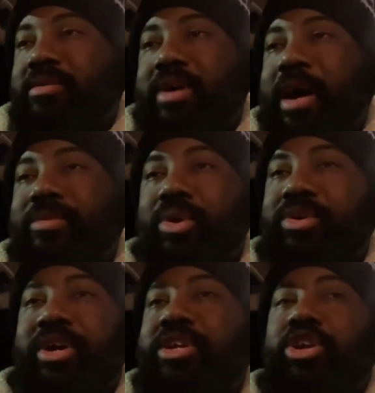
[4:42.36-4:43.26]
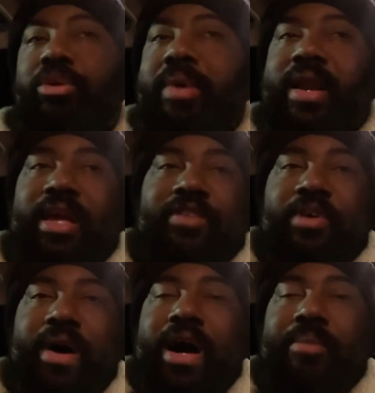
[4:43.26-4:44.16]
I'm no good to nobody if
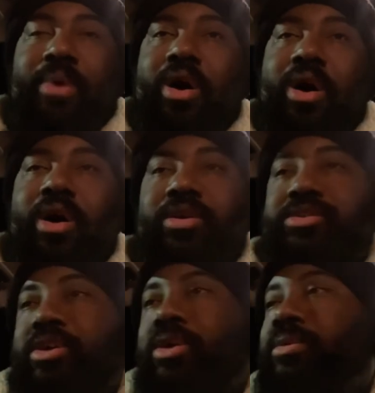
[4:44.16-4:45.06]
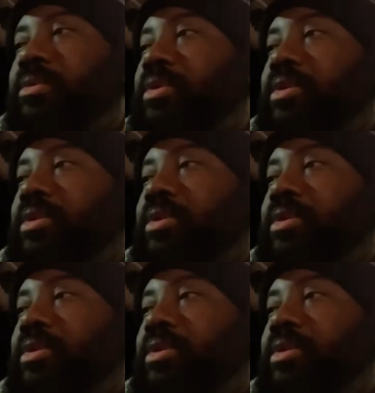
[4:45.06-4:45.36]
I'm behind bars. So,